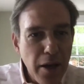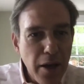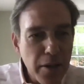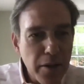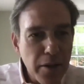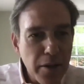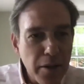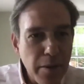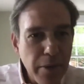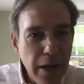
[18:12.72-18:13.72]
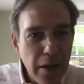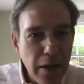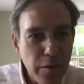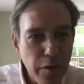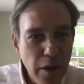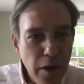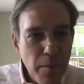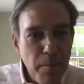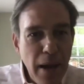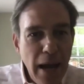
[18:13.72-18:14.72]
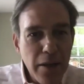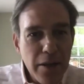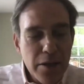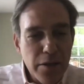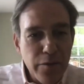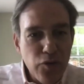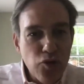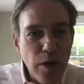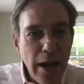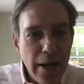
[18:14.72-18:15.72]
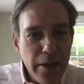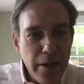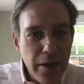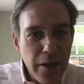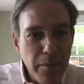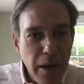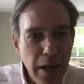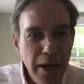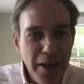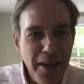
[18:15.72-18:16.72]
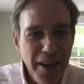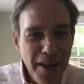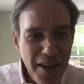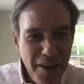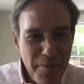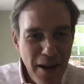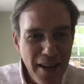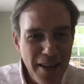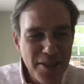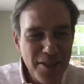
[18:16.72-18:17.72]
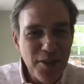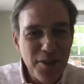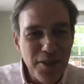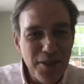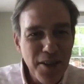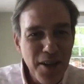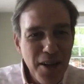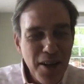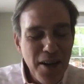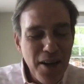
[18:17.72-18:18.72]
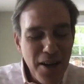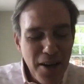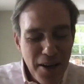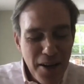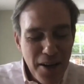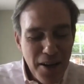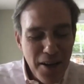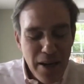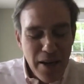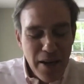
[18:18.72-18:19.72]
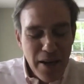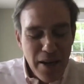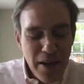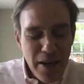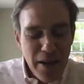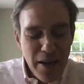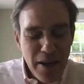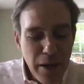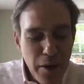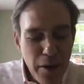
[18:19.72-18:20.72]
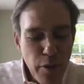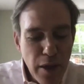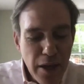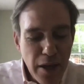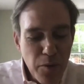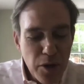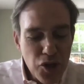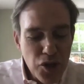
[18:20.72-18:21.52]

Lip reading: there's some kind of balance of dread in my internal in my own thinking, which